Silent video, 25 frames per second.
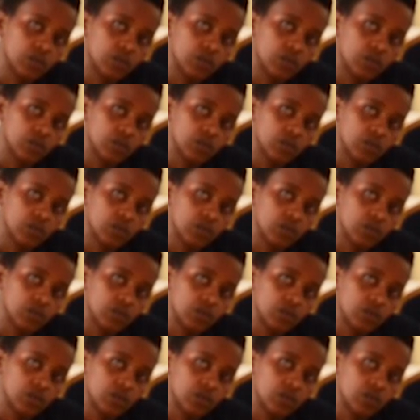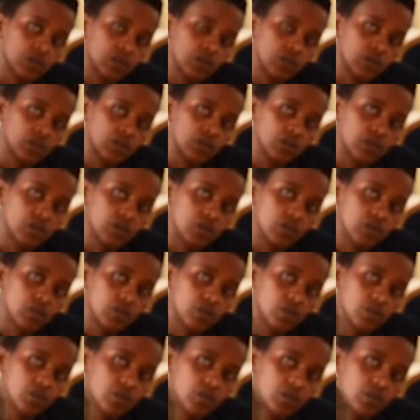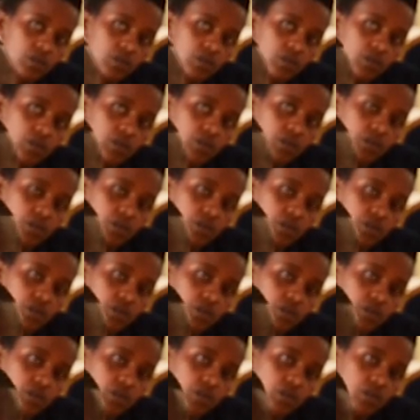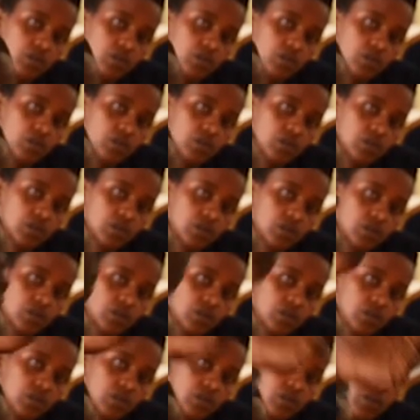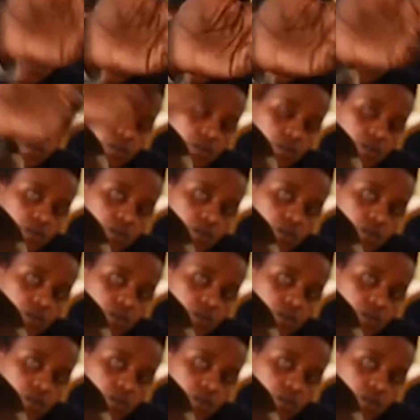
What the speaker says: This person isn't speaking.